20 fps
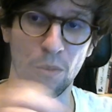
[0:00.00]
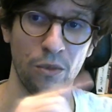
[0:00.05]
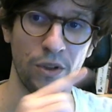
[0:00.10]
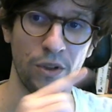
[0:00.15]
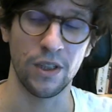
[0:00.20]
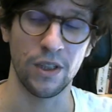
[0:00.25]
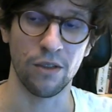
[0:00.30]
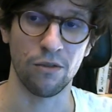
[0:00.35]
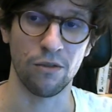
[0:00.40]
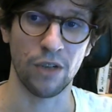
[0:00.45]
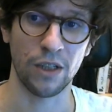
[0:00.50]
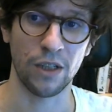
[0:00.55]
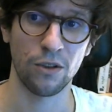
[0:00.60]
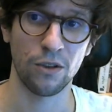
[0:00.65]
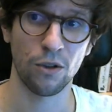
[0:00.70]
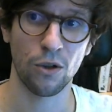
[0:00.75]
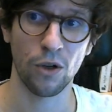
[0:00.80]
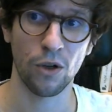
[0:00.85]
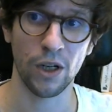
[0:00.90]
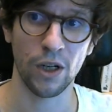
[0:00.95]
the
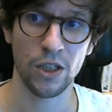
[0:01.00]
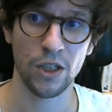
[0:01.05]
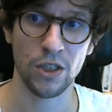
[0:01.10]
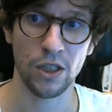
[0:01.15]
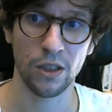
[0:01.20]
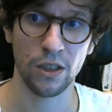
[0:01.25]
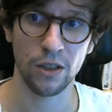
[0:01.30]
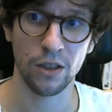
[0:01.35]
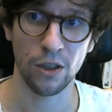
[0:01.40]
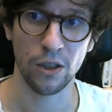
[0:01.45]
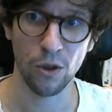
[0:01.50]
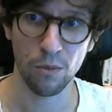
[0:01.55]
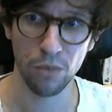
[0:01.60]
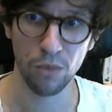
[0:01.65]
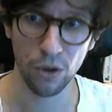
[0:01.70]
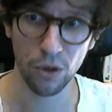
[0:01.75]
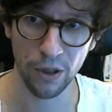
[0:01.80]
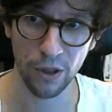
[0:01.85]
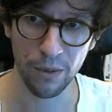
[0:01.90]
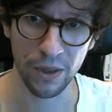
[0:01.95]
vendor collection, then you can
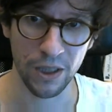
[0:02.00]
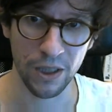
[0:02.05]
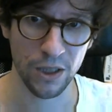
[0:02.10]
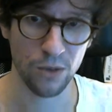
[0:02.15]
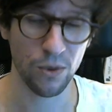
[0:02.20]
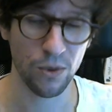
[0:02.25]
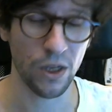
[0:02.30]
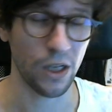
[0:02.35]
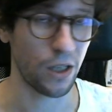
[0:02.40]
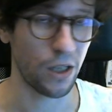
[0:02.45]
pull them in as well,